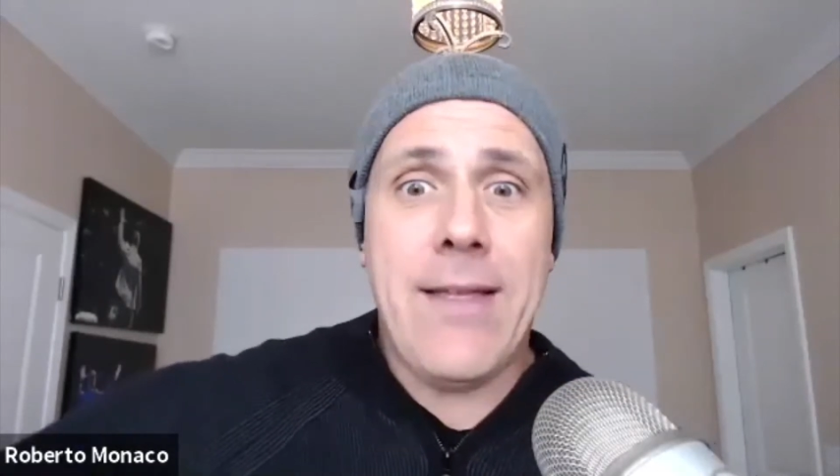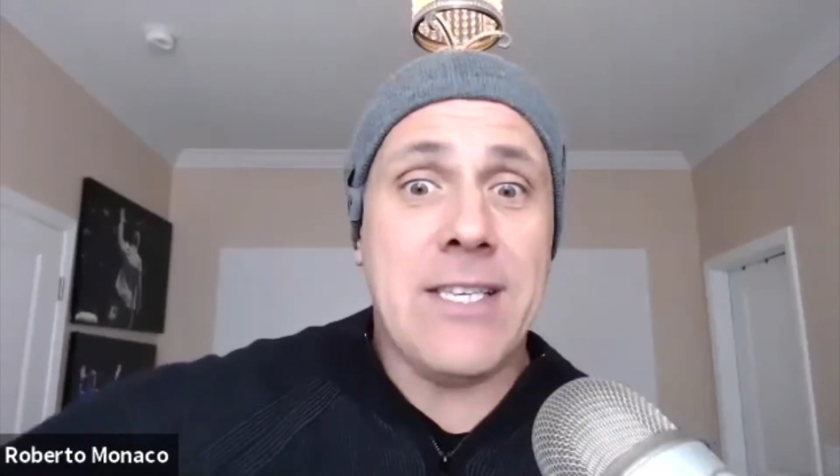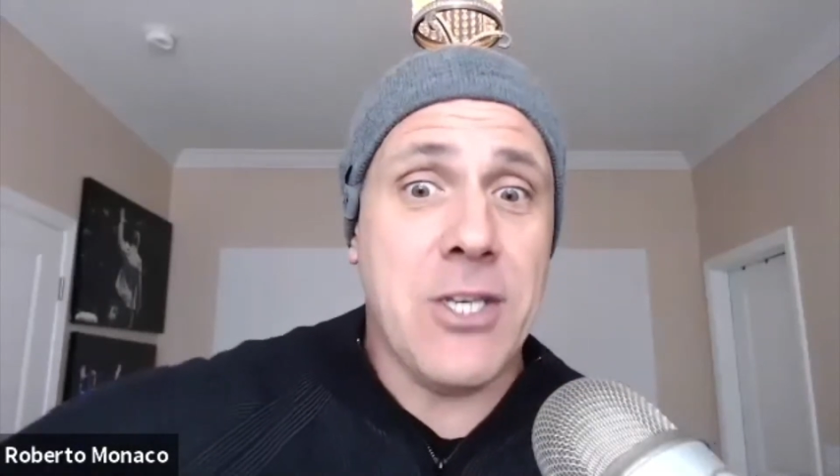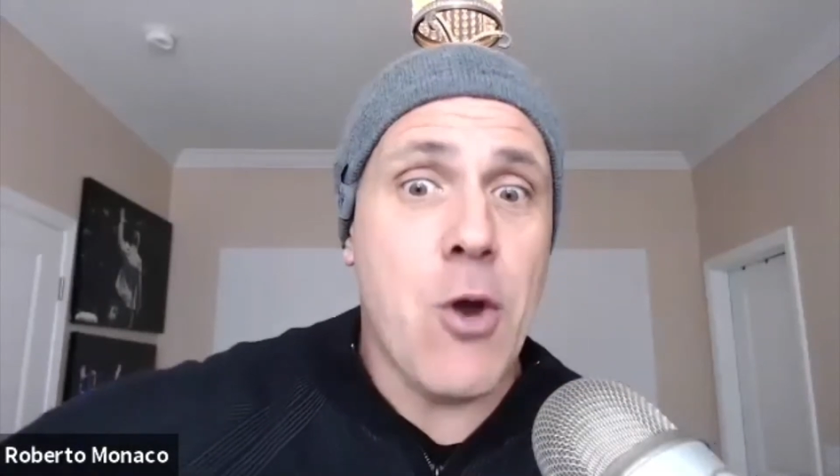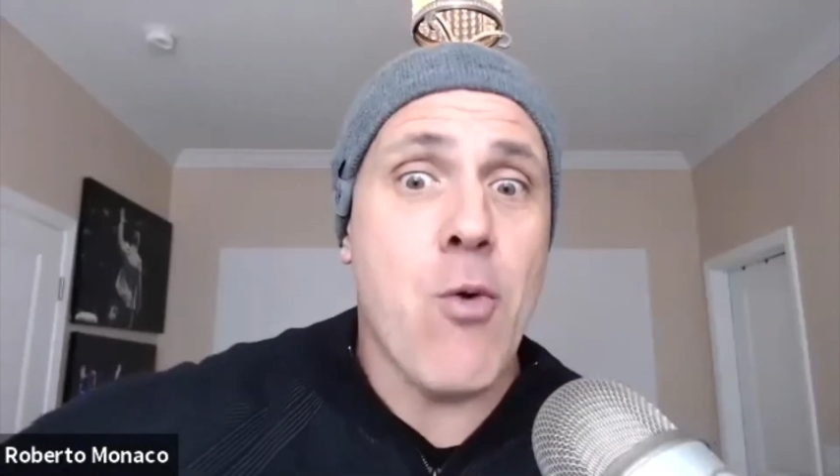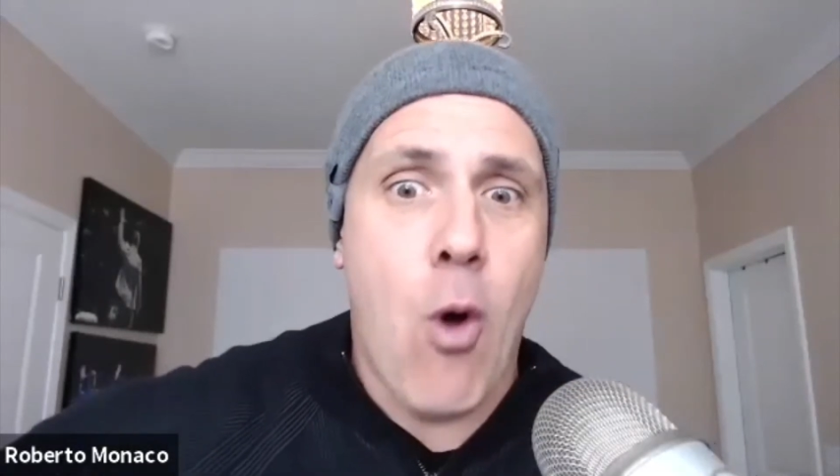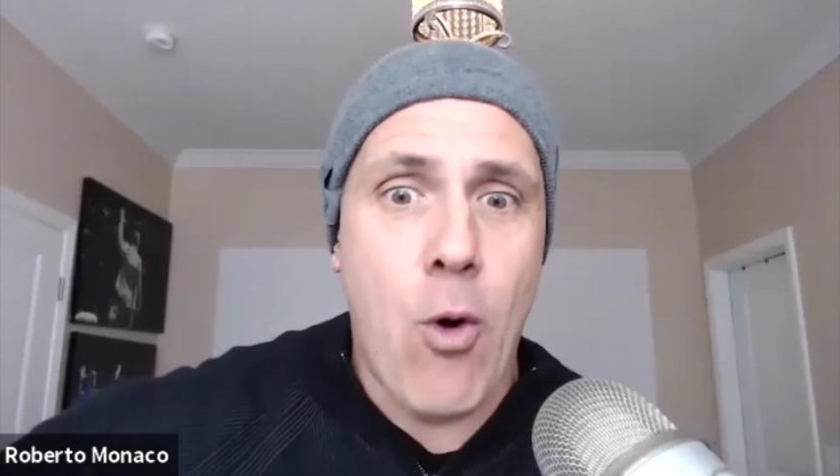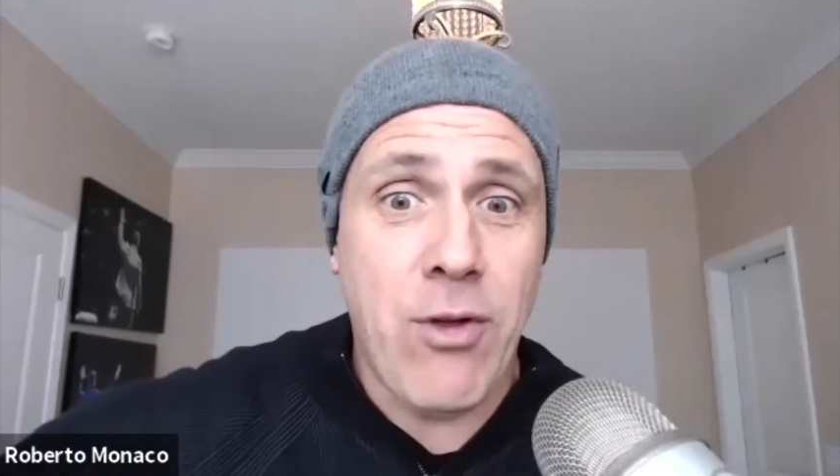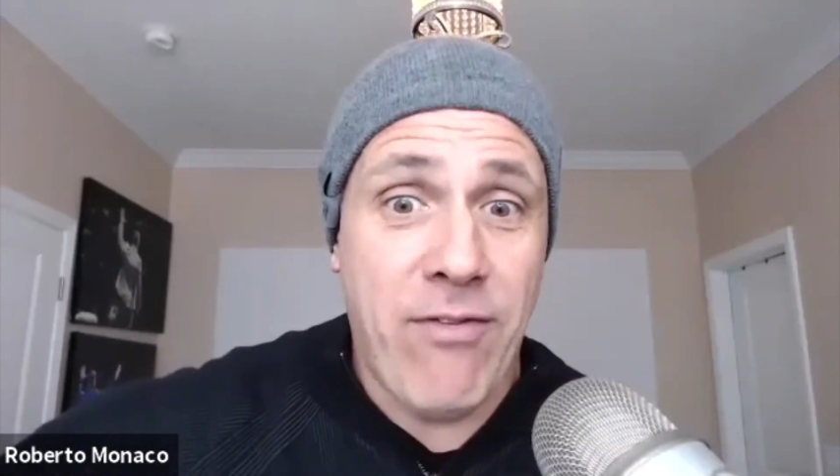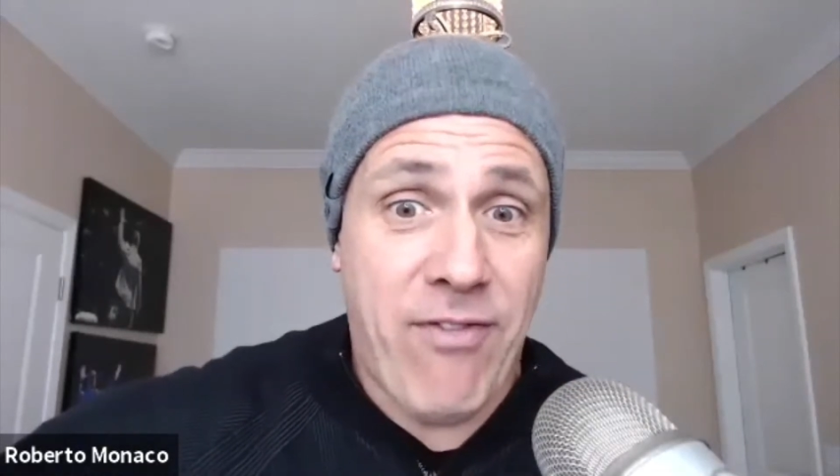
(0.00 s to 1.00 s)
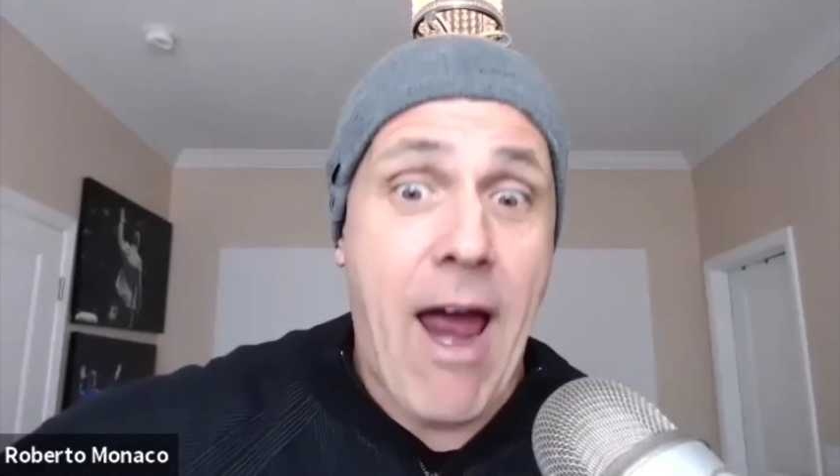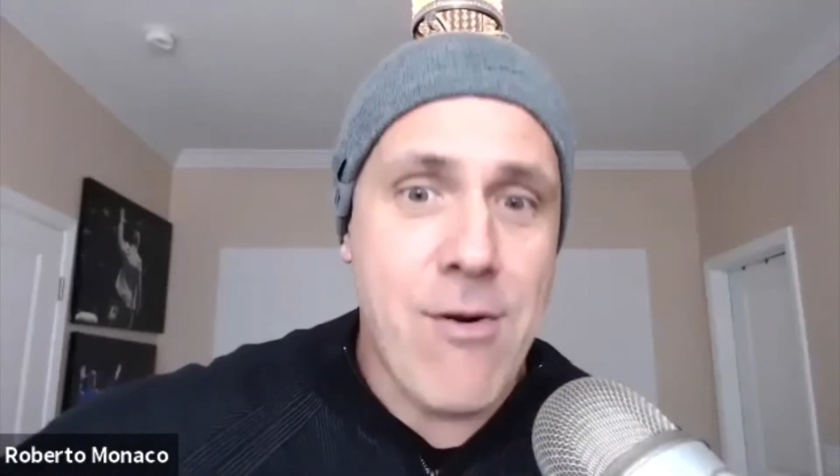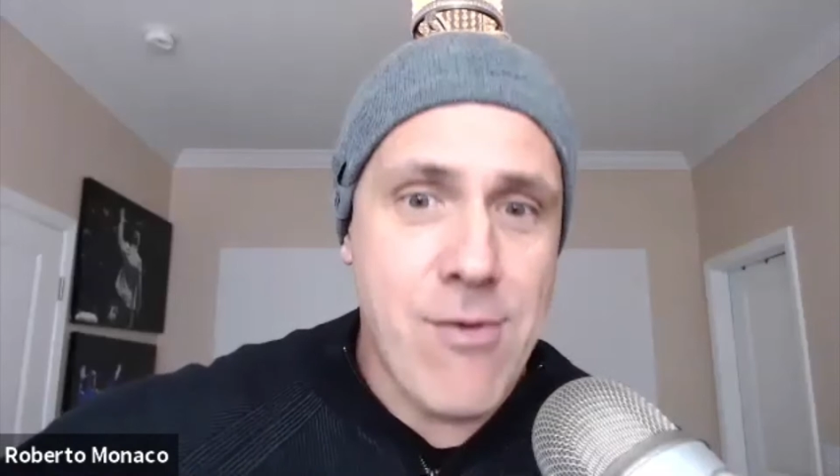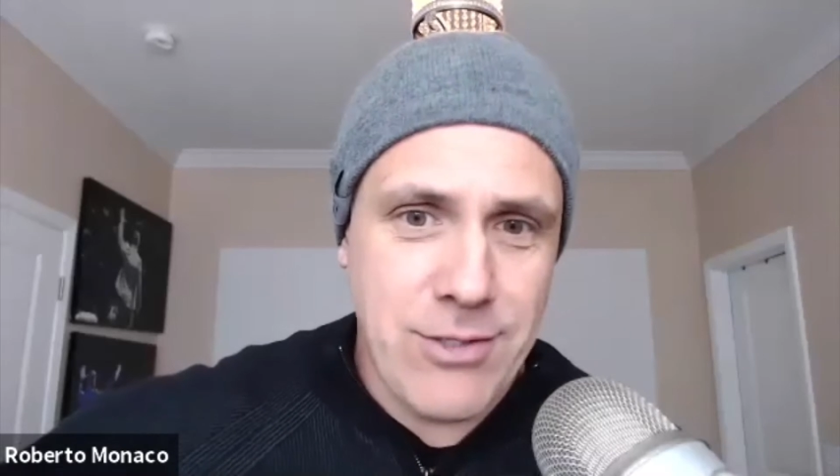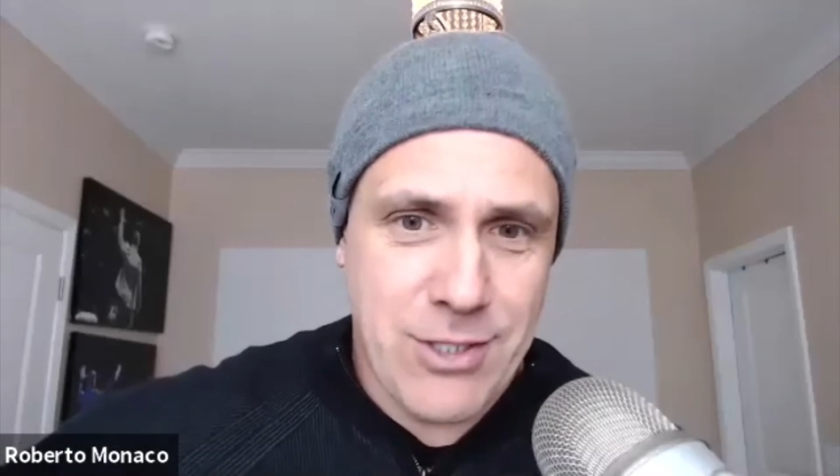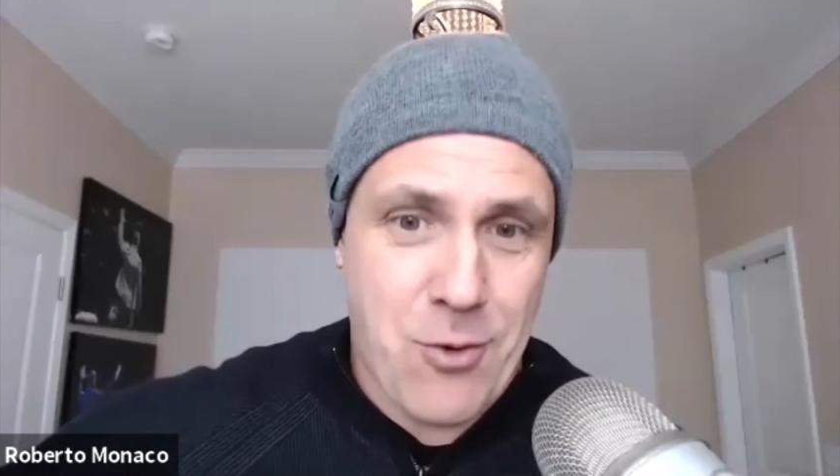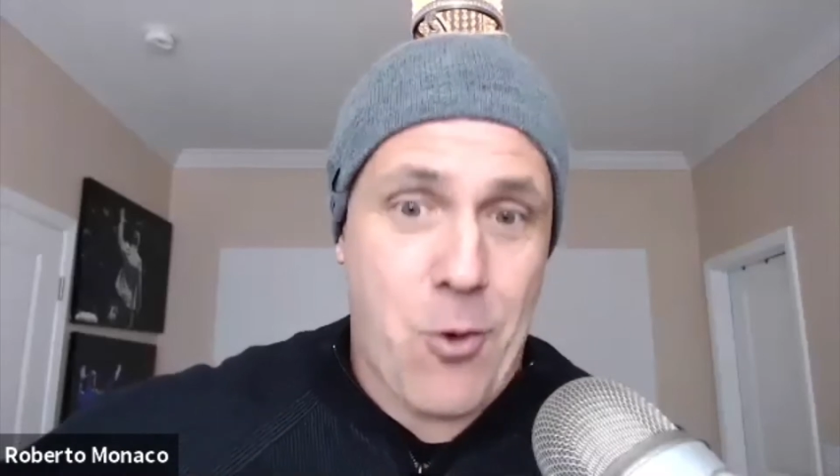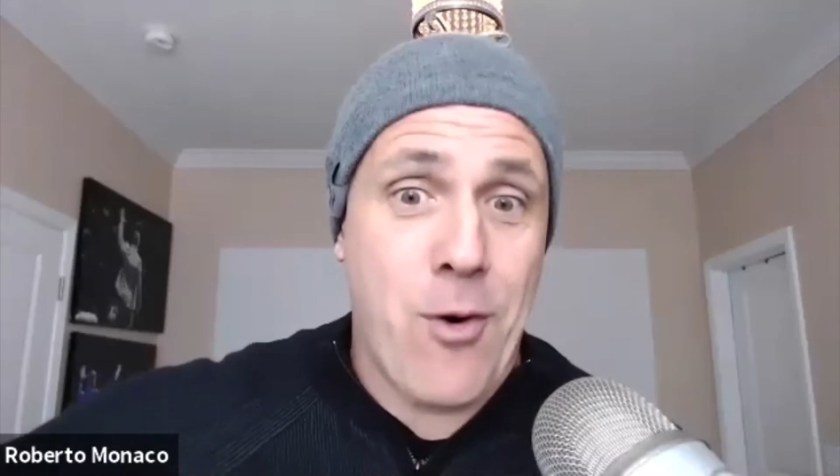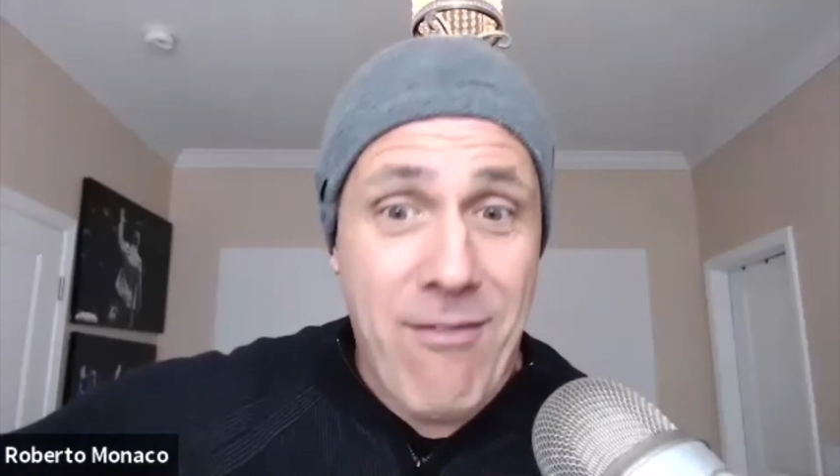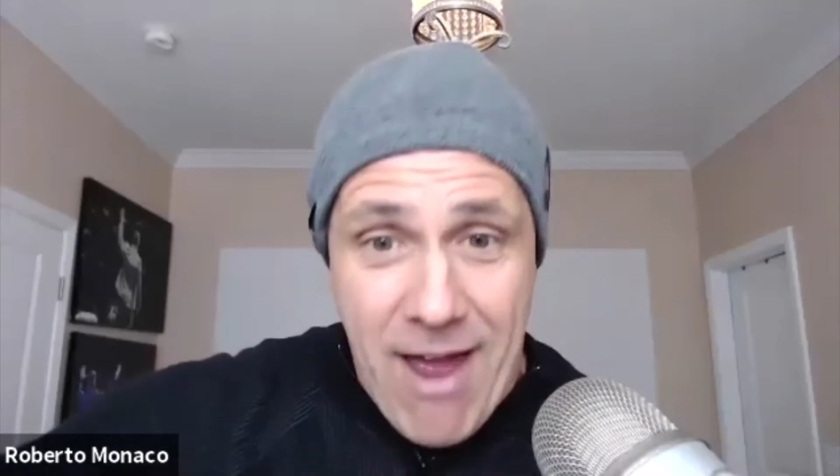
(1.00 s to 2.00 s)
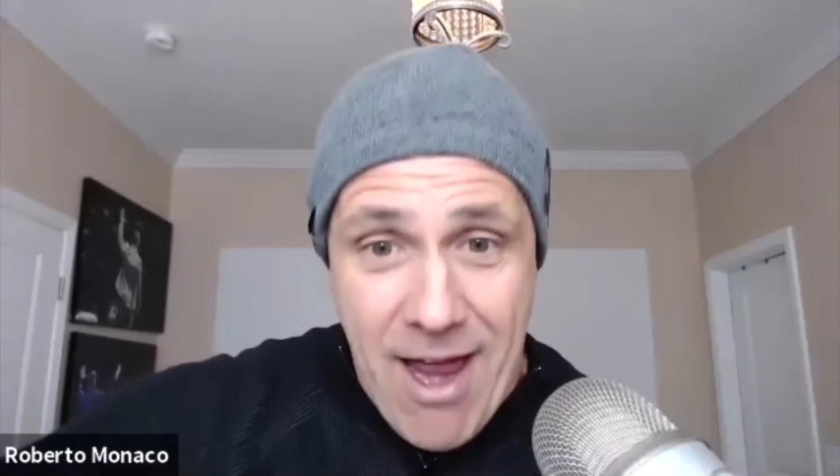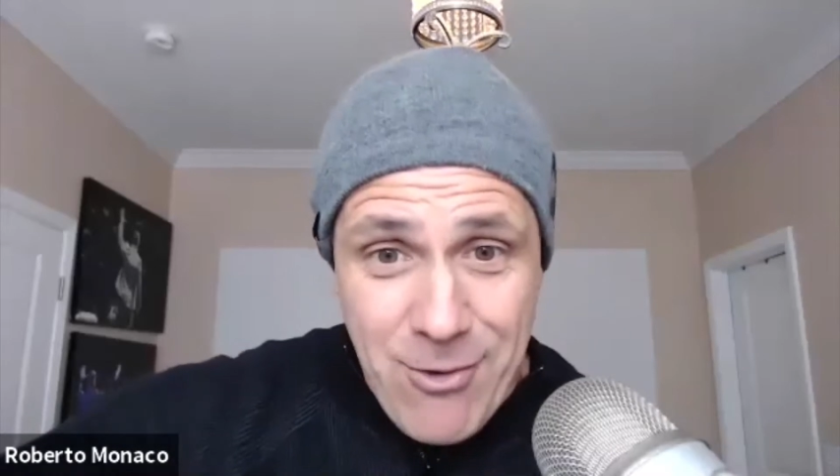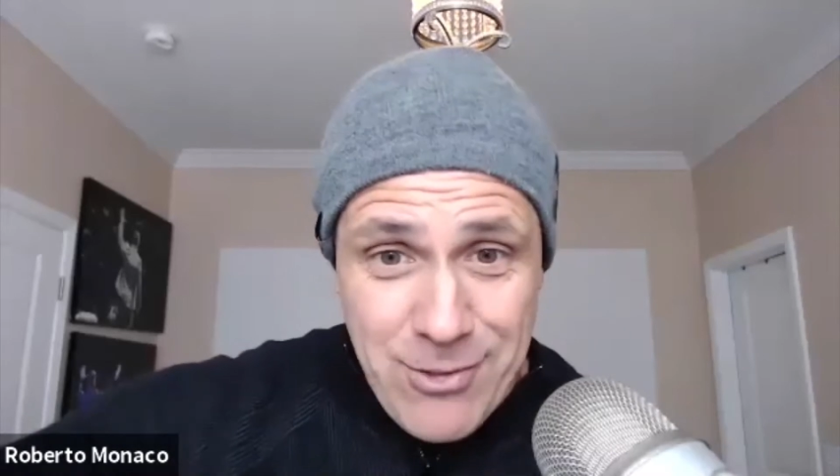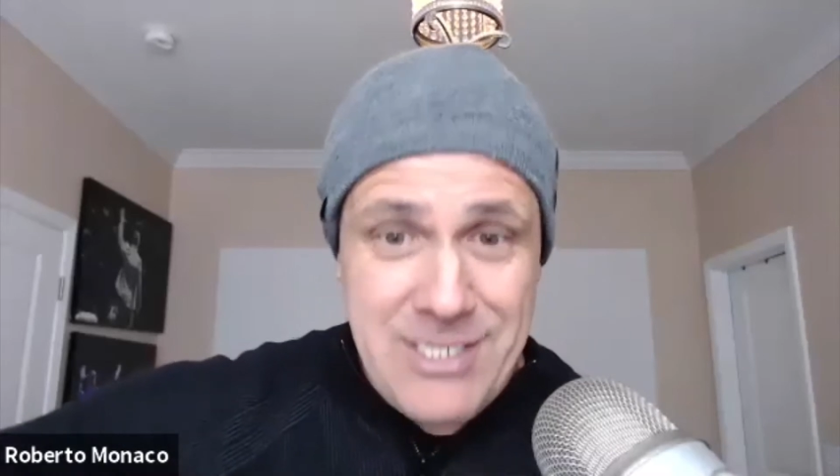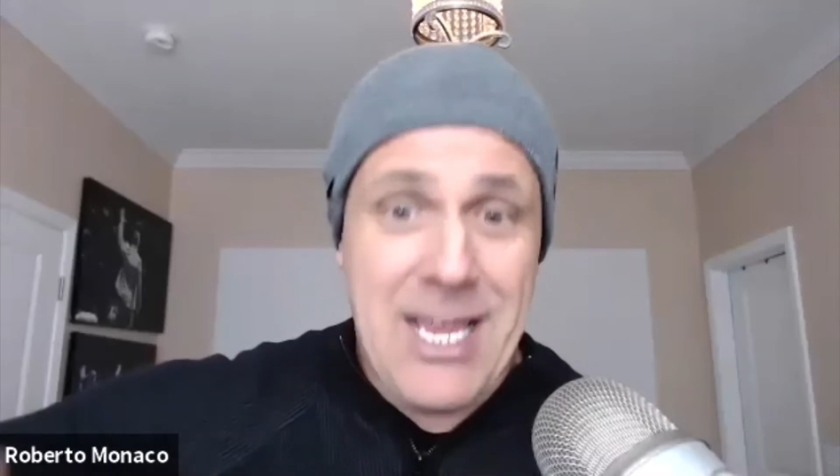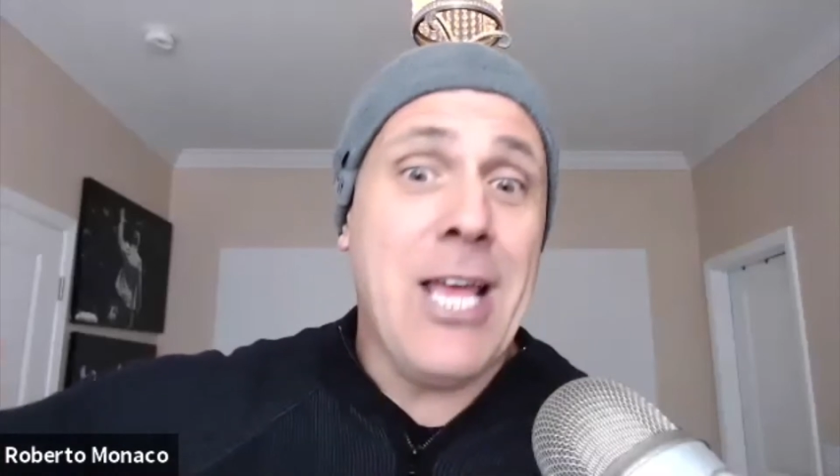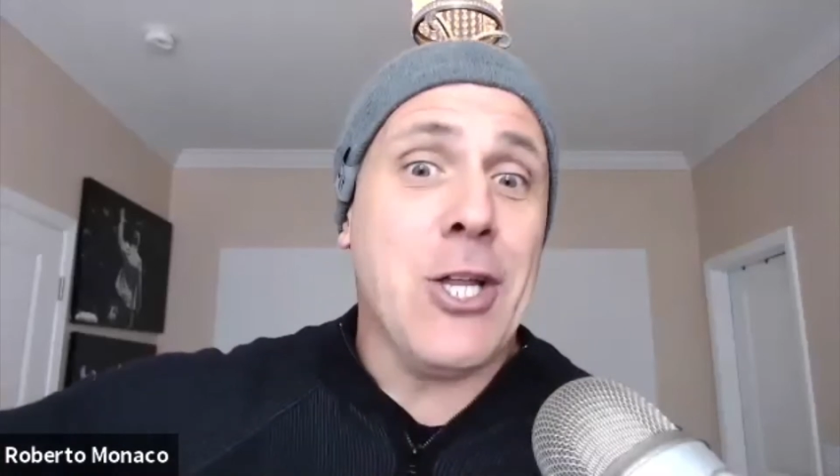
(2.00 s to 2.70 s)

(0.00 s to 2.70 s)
this new world of virus, coronavirus,